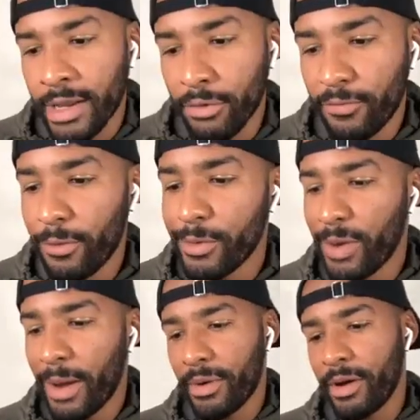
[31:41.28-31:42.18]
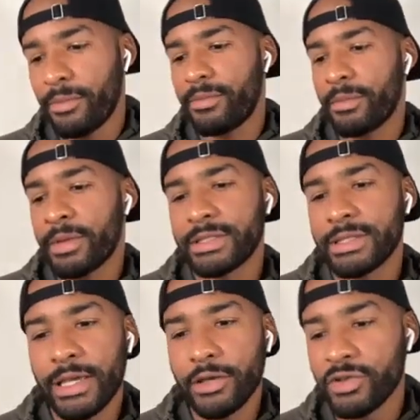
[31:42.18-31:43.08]
And then before we wrap up,
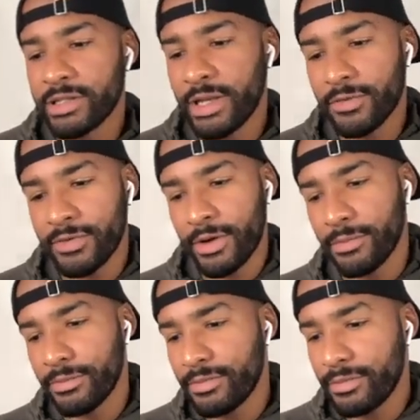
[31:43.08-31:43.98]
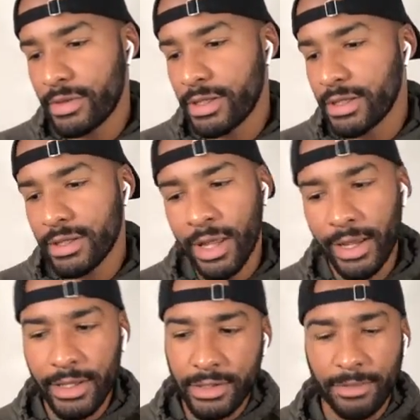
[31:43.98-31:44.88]
Misty, can you just give some
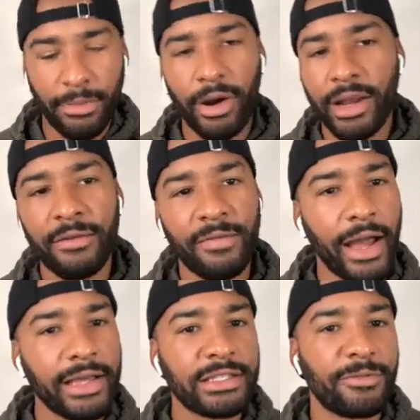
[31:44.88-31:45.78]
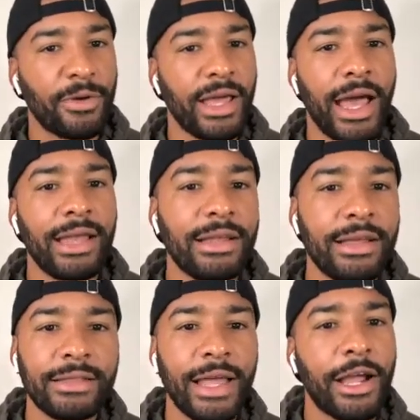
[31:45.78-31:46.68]
parting advice for that
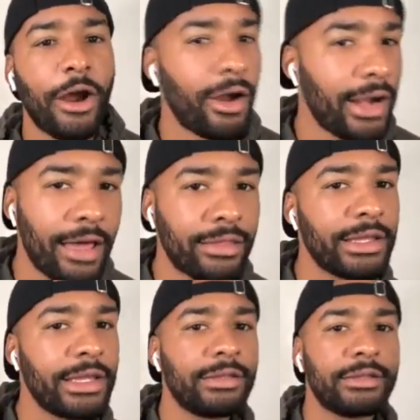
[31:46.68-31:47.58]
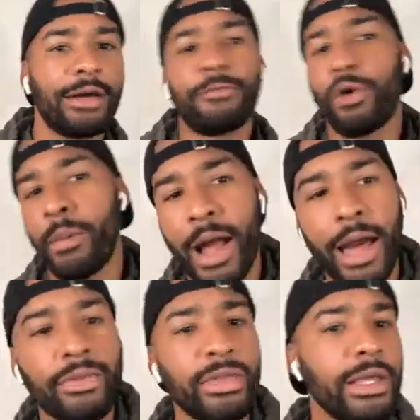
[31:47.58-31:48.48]
current athlete, that former
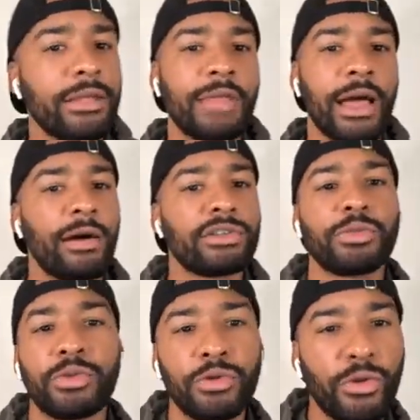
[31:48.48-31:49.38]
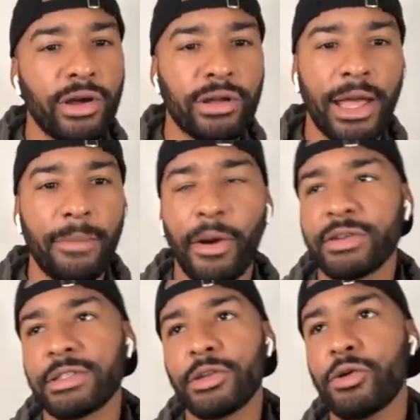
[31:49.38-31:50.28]
athlete, that entrepreneur, that
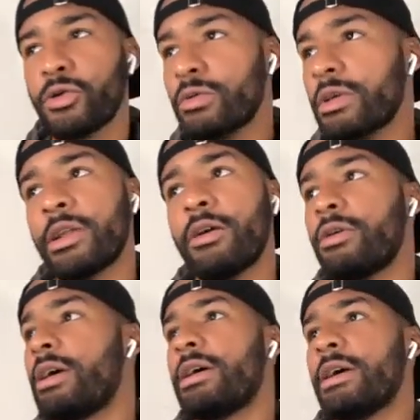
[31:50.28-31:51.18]
person who, you know,